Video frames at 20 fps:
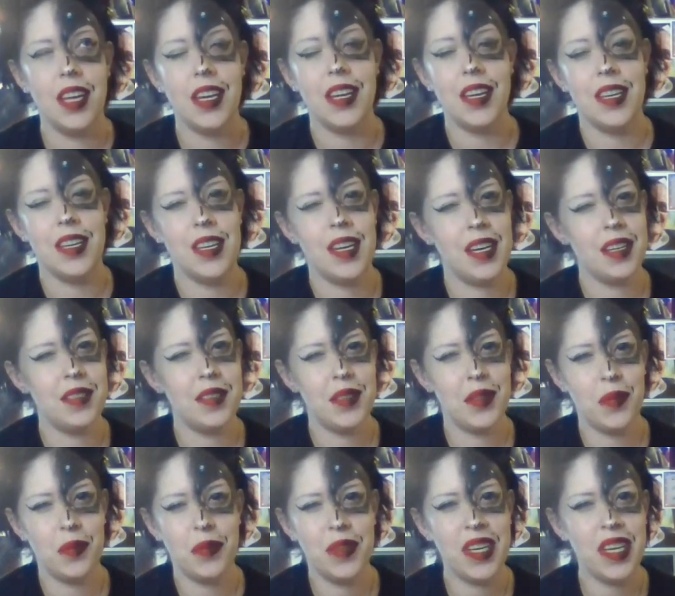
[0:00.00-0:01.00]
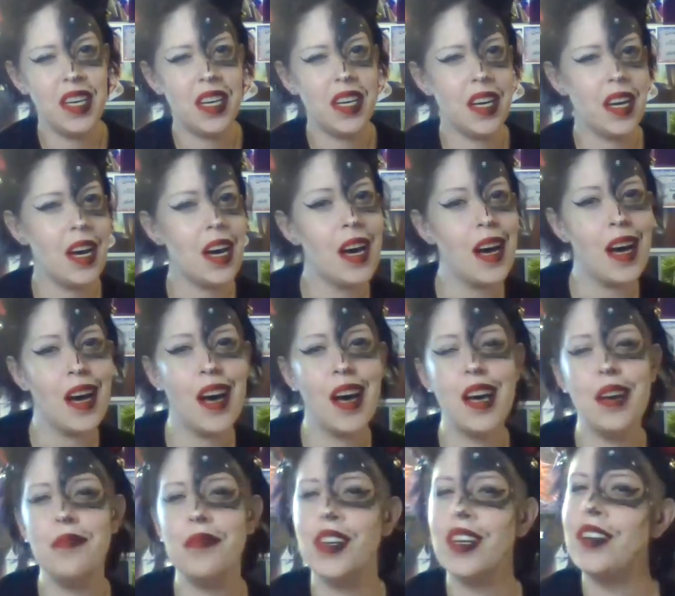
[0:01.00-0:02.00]
Next week,
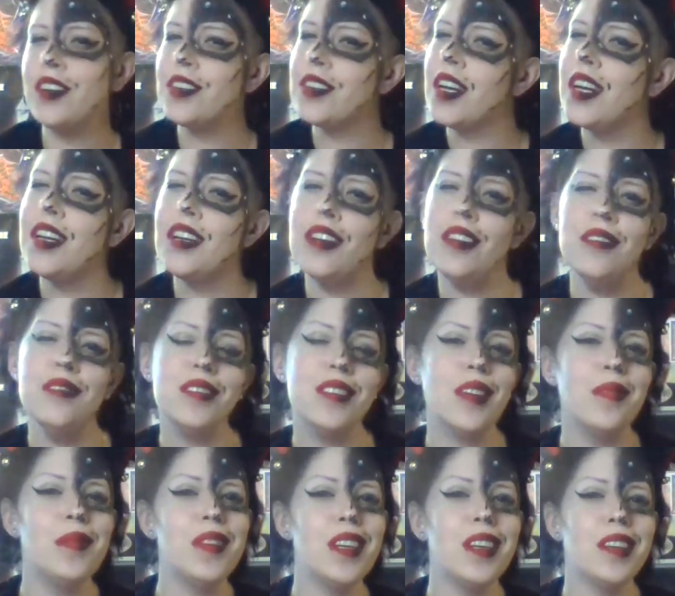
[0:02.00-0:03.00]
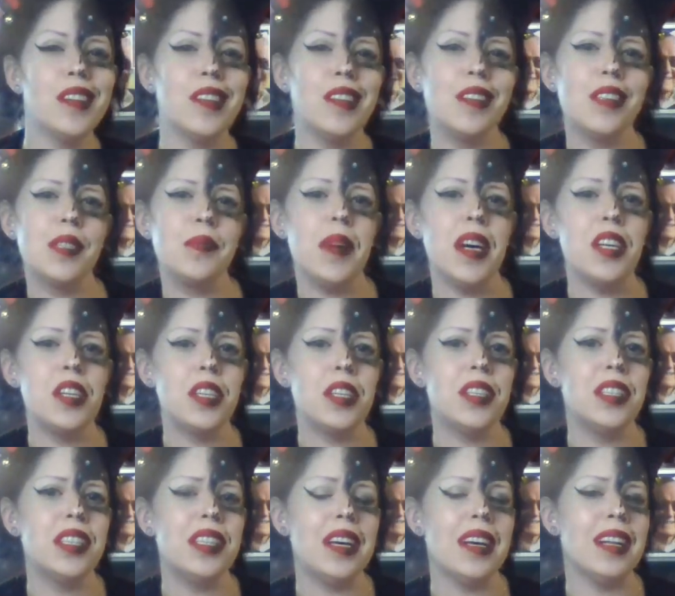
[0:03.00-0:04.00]
I'm going to try to do something a little
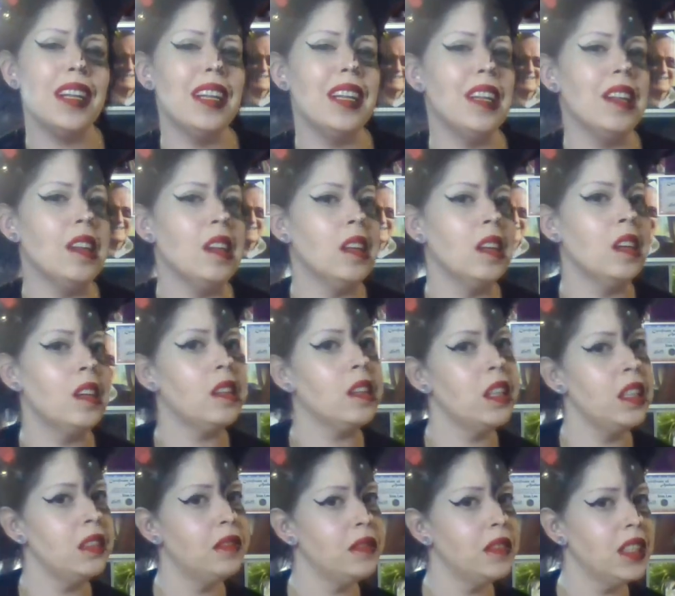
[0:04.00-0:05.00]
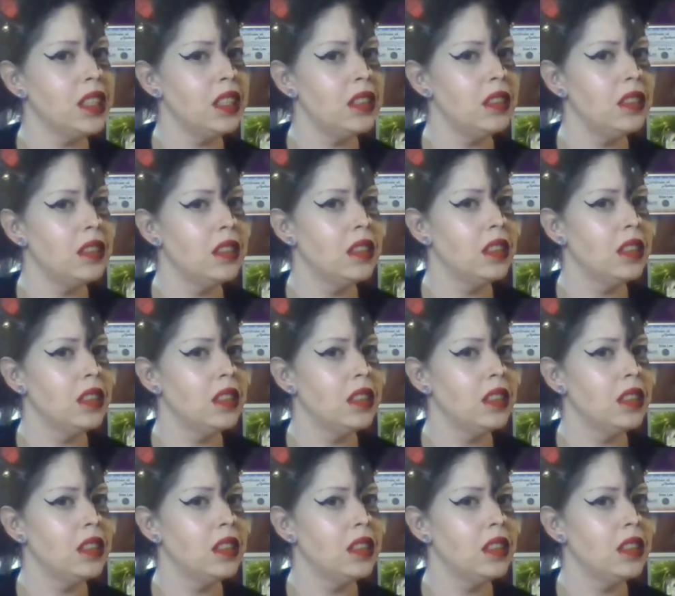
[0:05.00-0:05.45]
special, a little different,